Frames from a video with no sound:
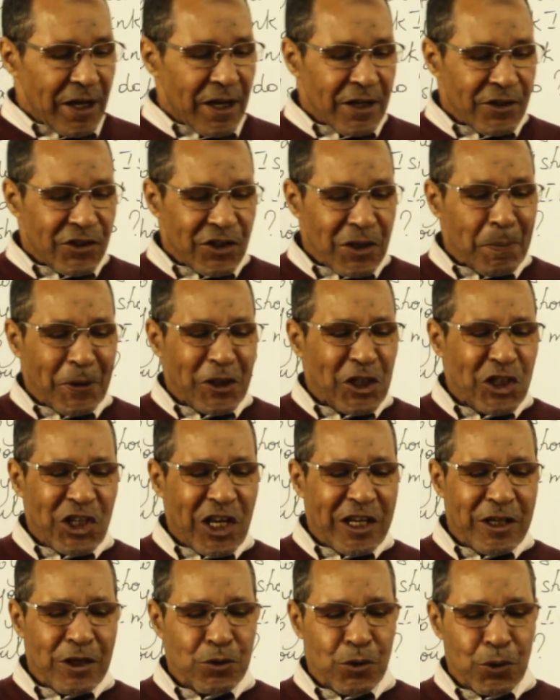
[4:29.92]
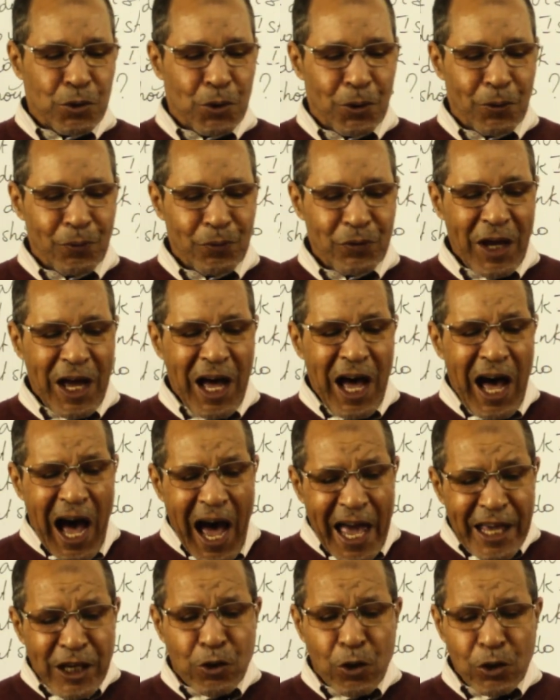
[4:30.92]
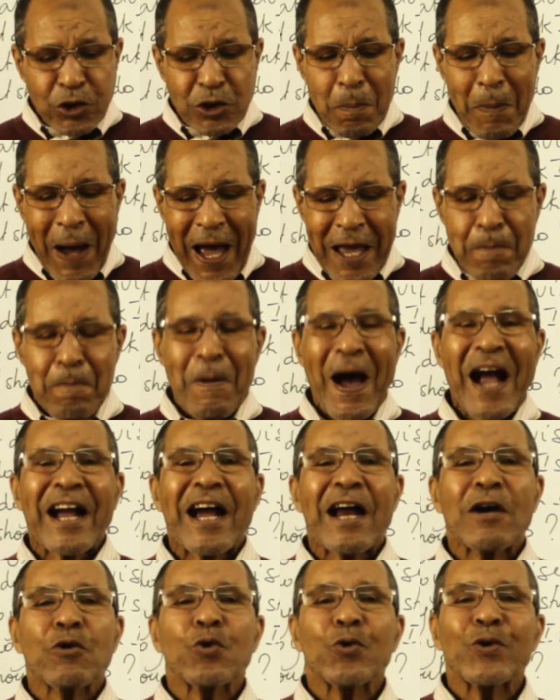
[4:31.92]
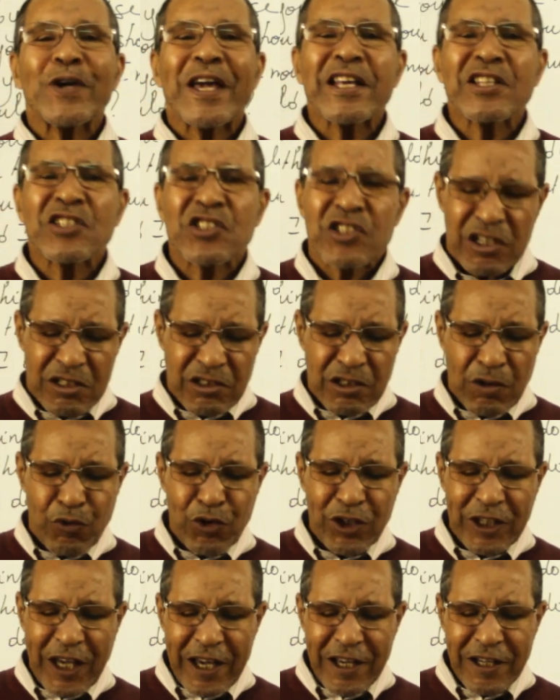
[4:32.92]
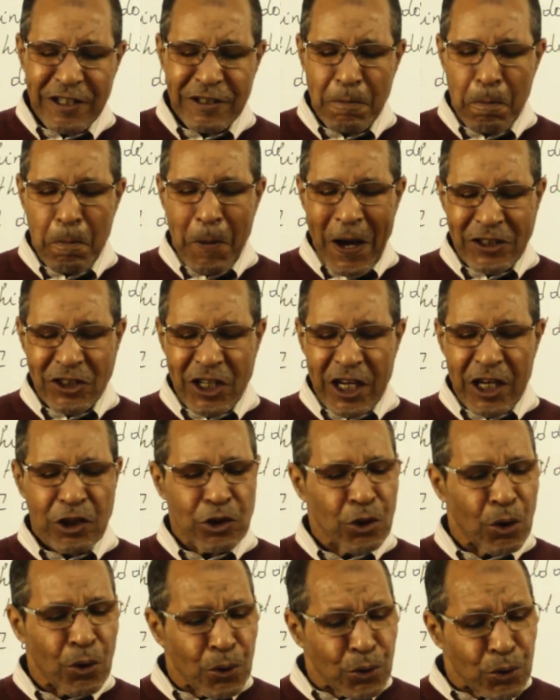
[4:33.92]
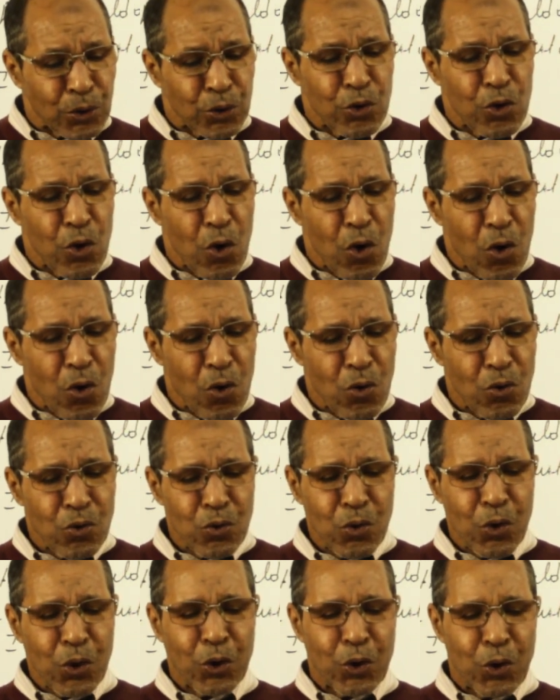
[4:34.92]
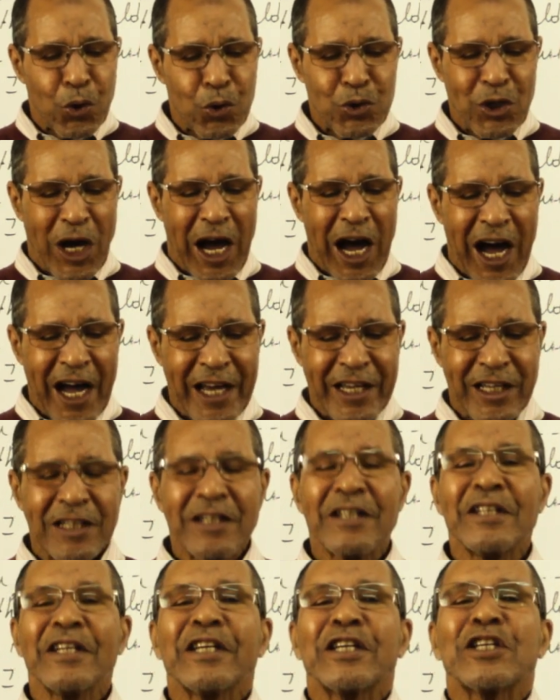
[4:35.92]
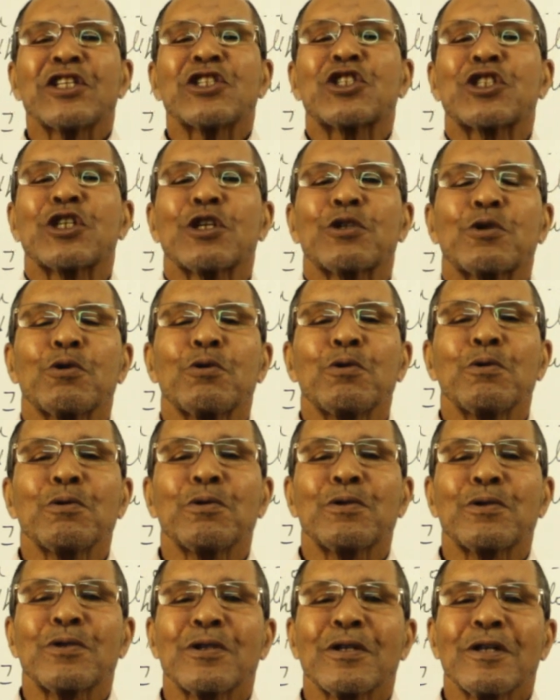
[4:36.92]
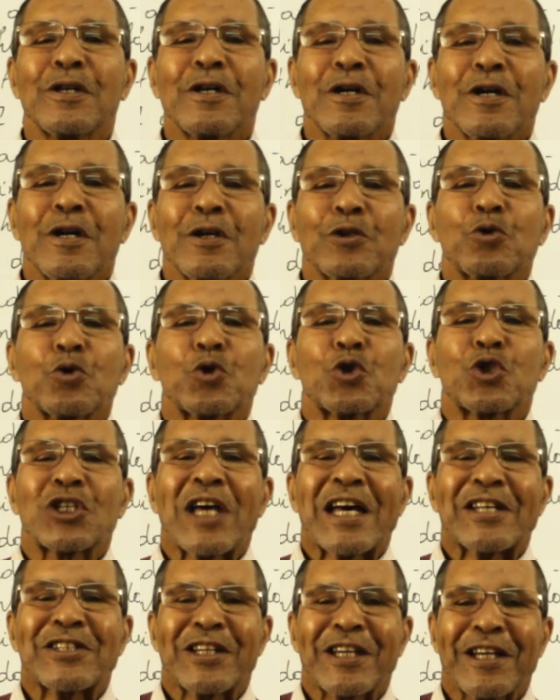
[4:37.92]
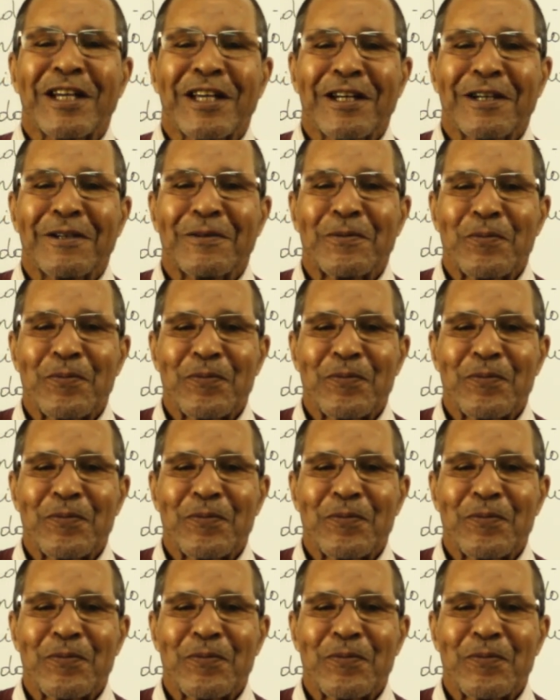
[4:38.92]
Somebody saying to you, I got my baccalaureate certificate, but I don't know a good high institute to study in.